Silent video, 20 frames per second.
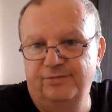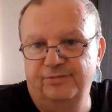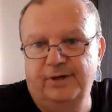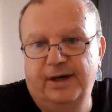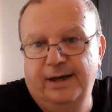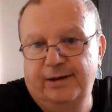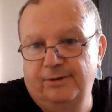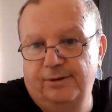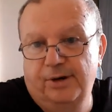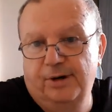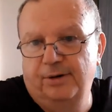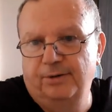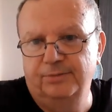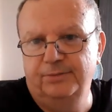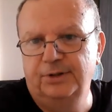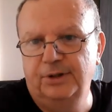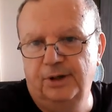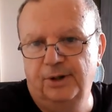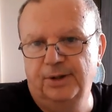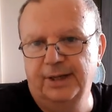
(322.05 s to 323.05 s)
I don't know,
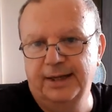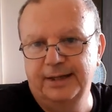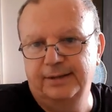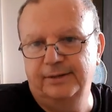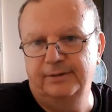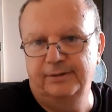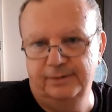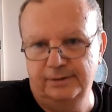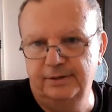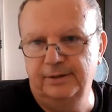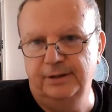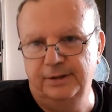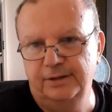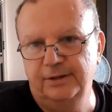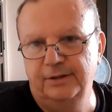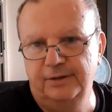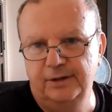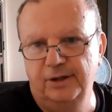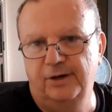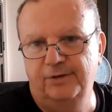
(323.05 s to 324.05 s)
you know, like in,
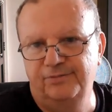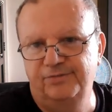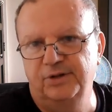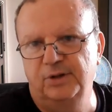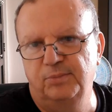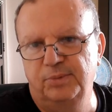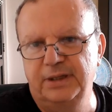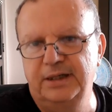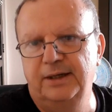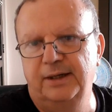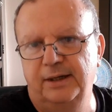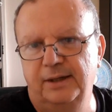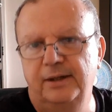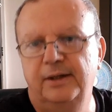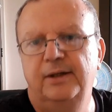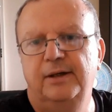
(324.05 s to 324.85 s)
you know, Filipina.